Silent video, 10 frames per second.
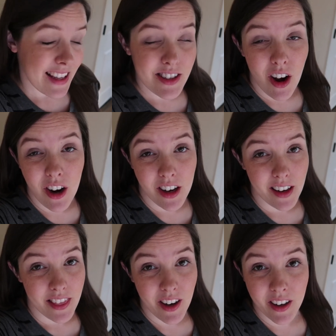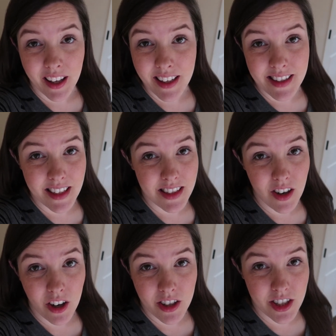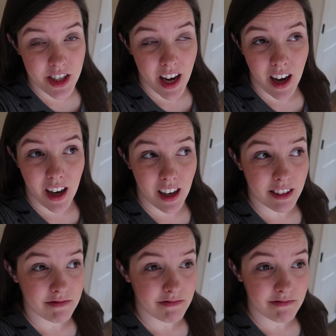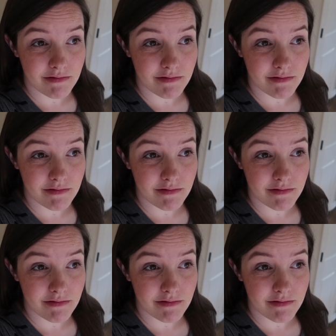It's hard, they're kids, it's hard to share.